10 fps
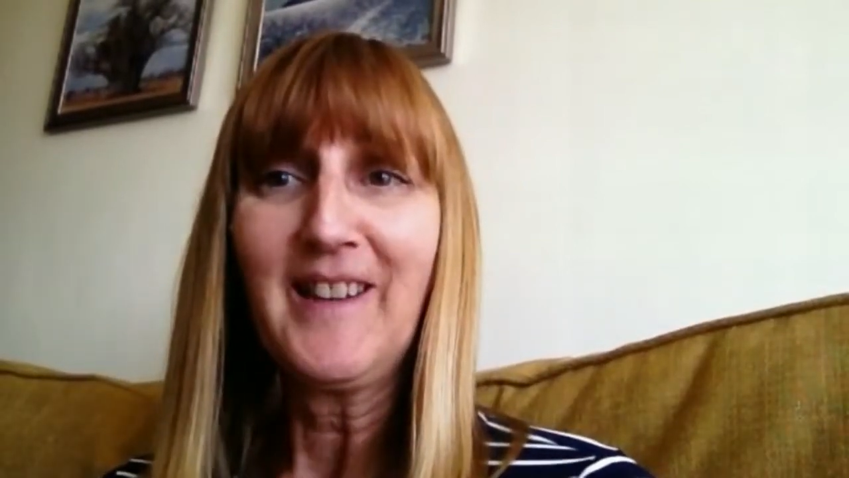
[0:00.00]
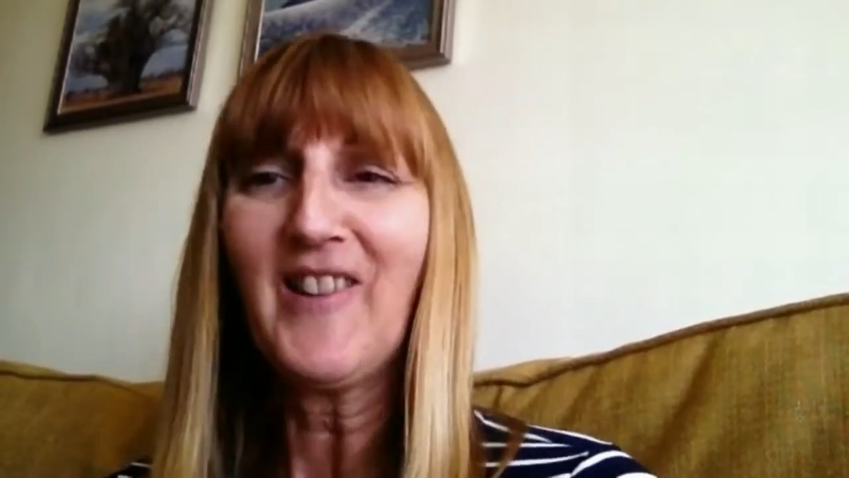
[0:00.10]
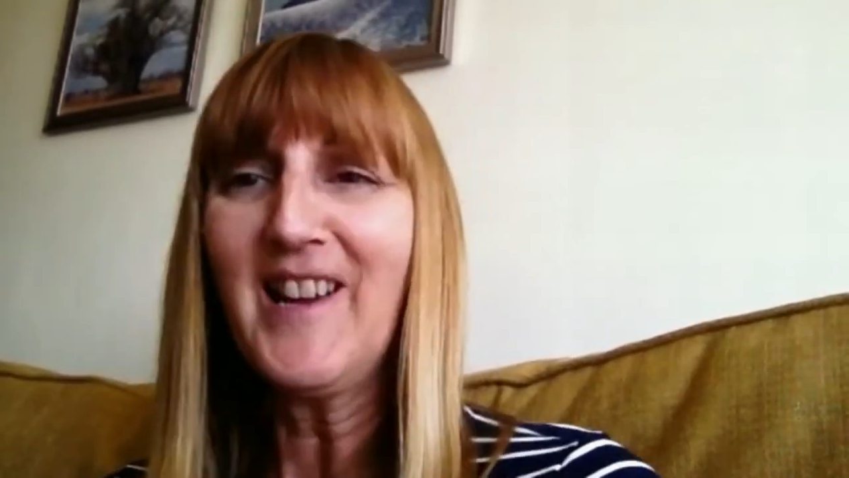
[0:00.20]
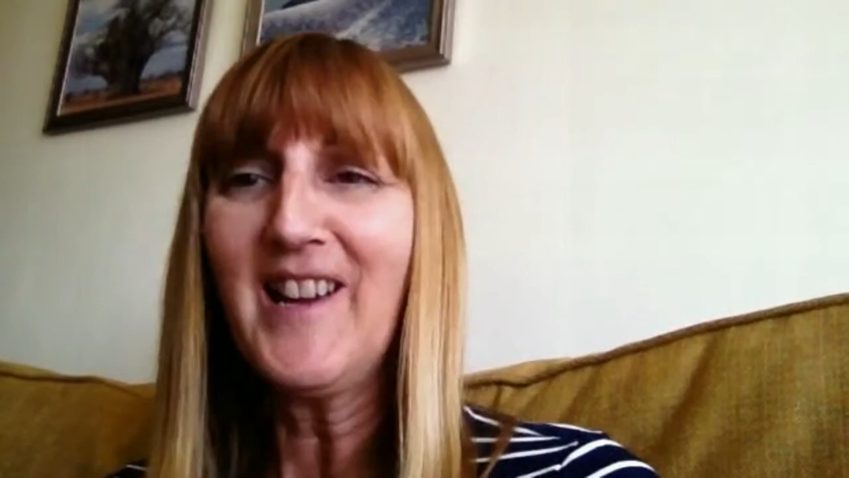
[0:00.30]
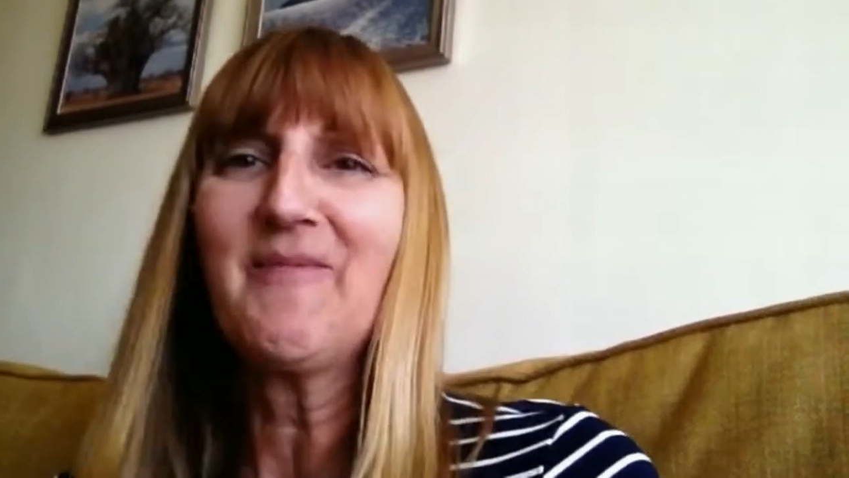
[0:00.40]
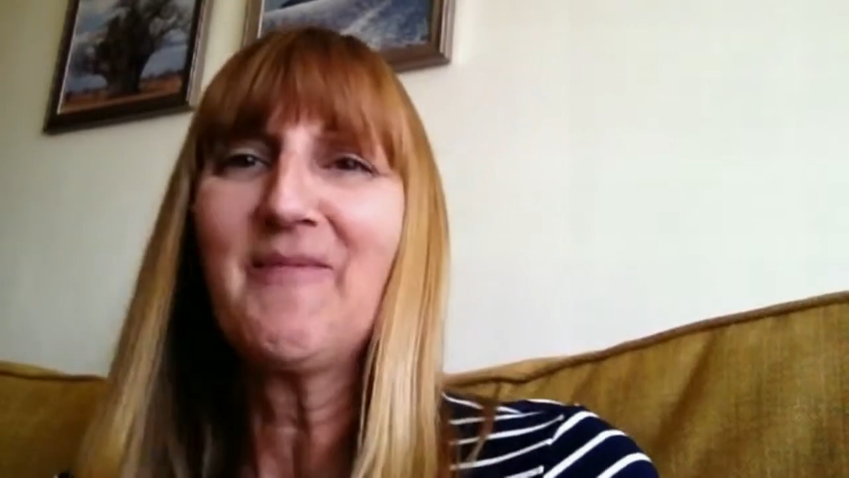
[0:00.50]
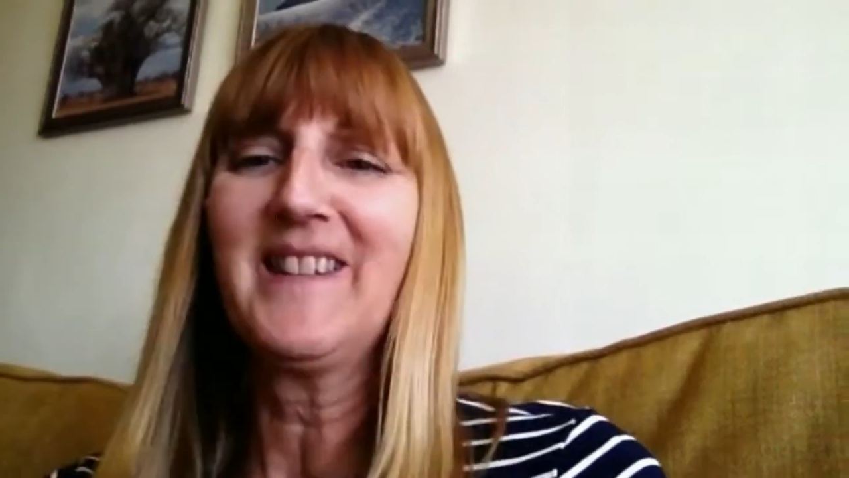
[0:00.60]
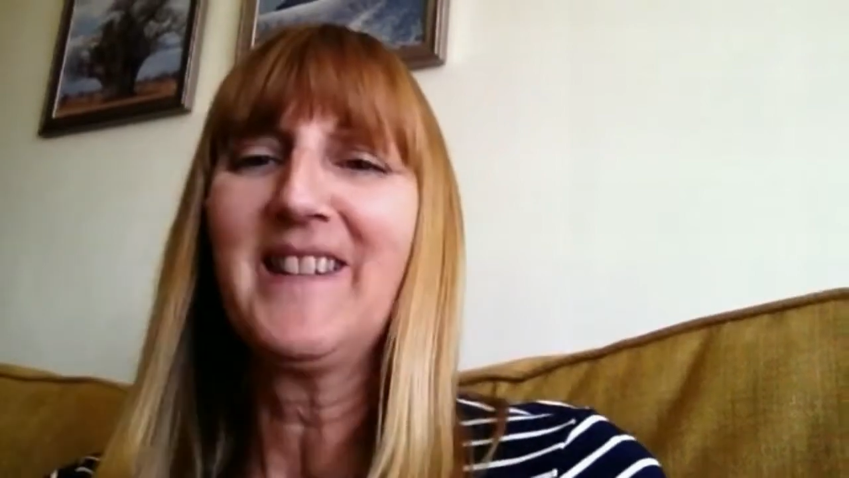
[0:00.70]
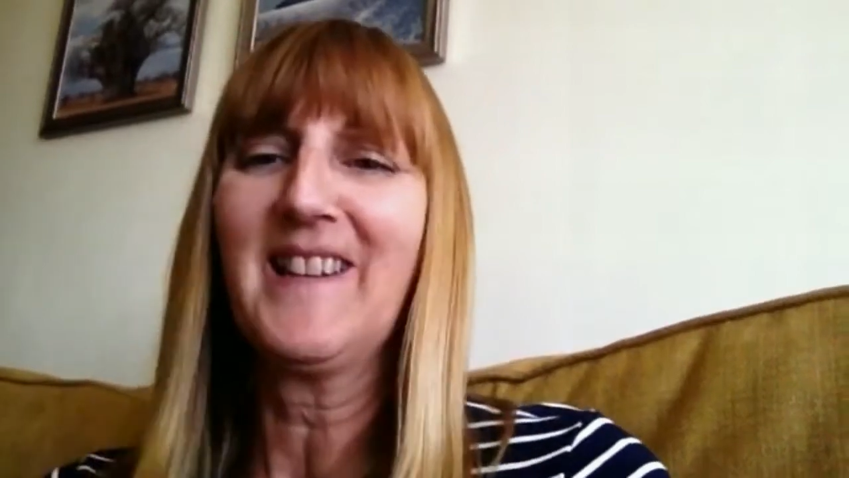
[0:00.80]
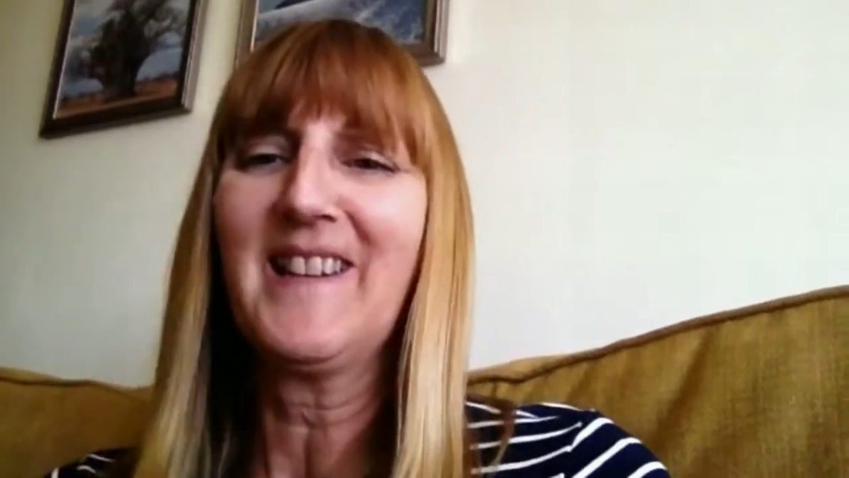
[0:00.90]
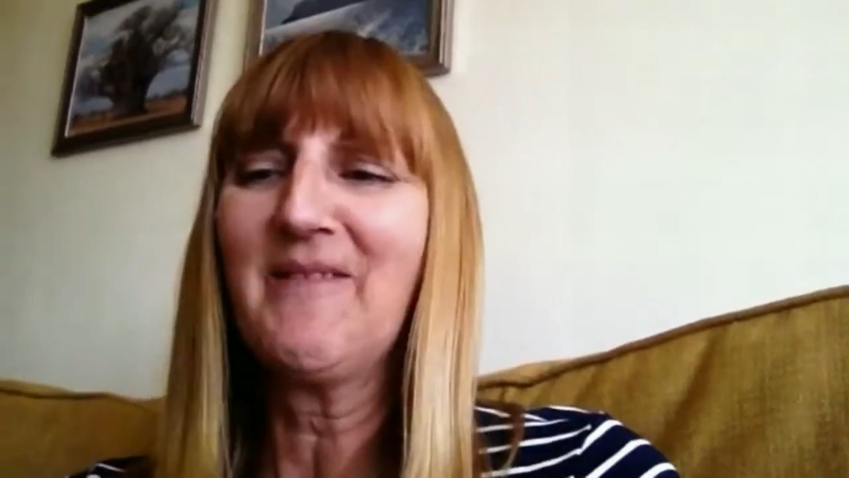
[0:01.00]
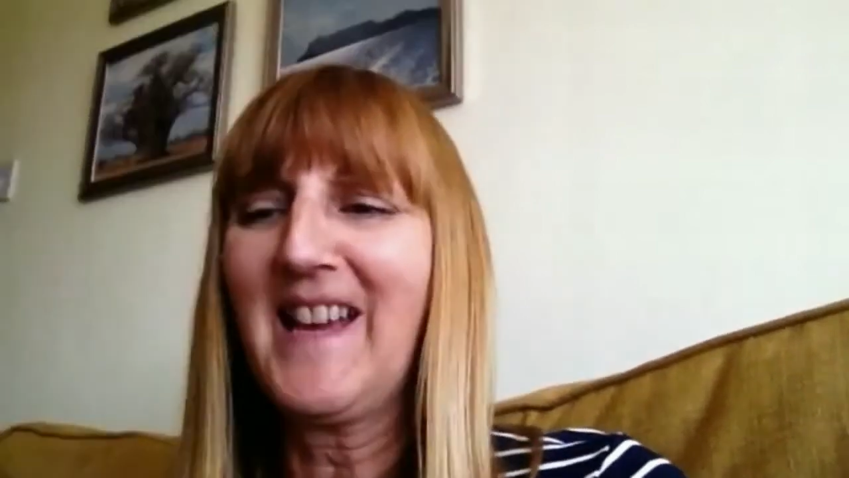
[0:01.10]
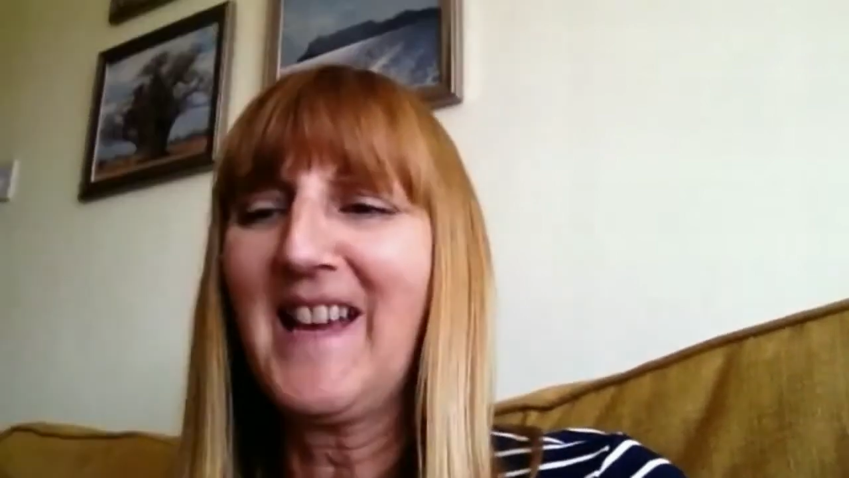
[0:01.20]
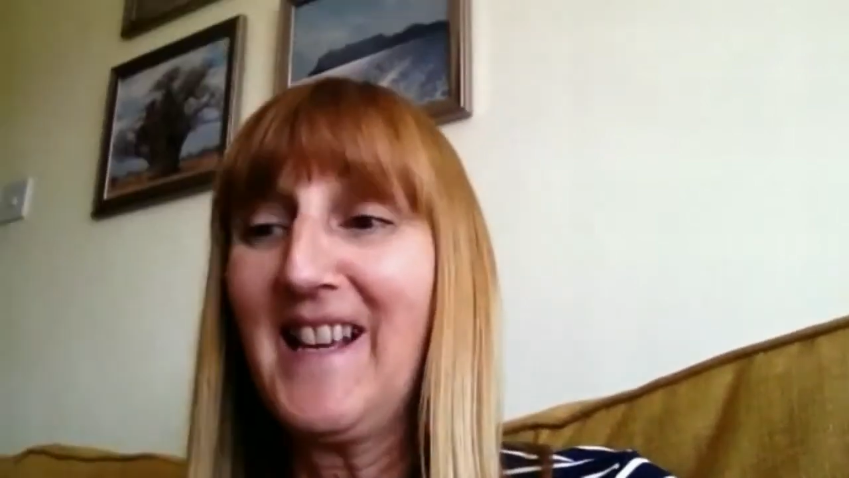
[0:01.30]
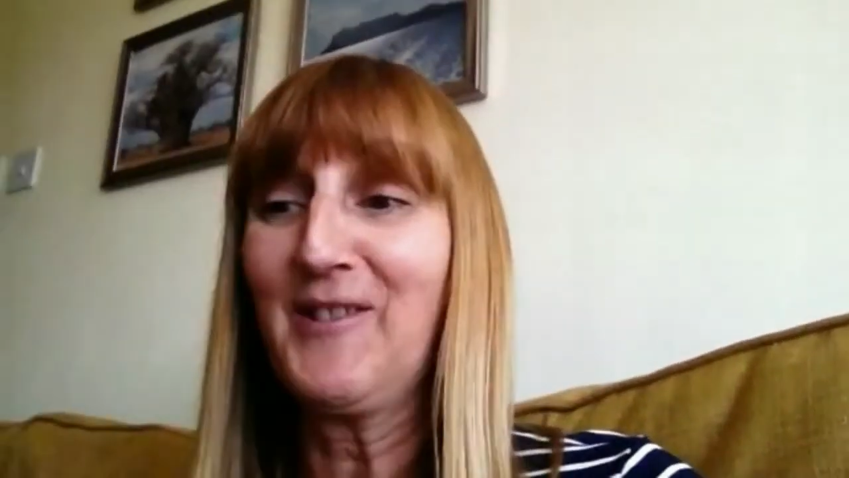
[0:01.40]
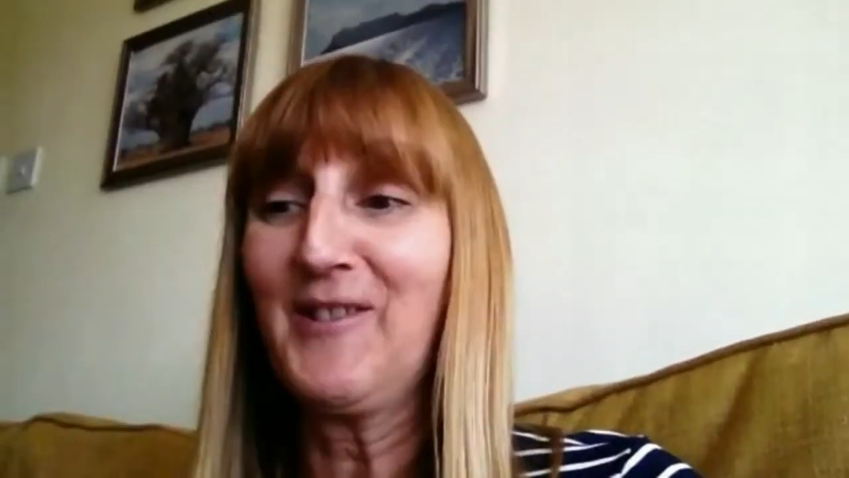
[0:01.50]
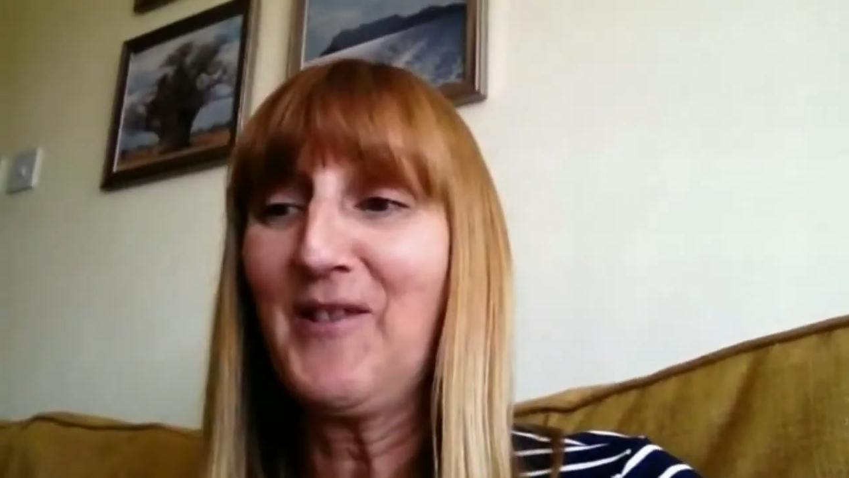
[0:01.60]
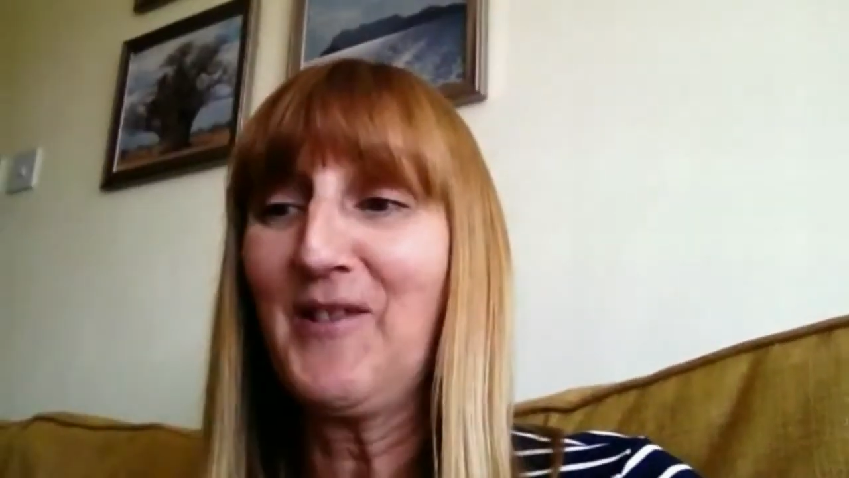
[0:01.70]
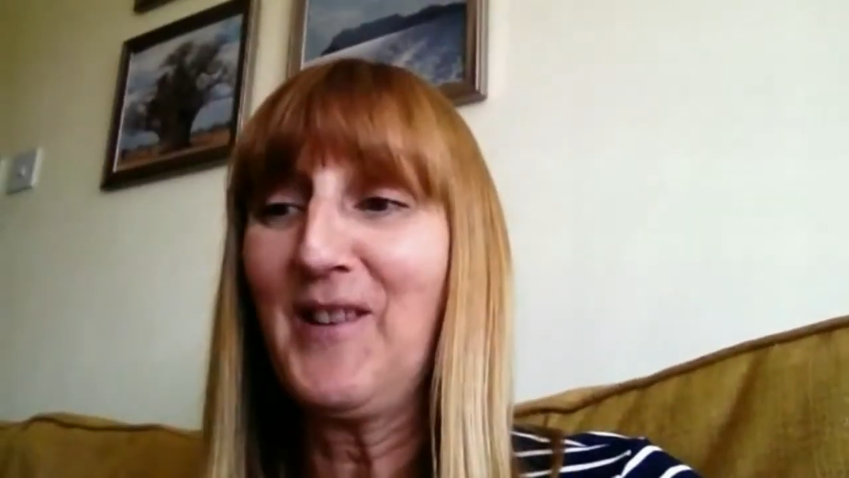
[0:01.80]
Right. Let me get it. I'll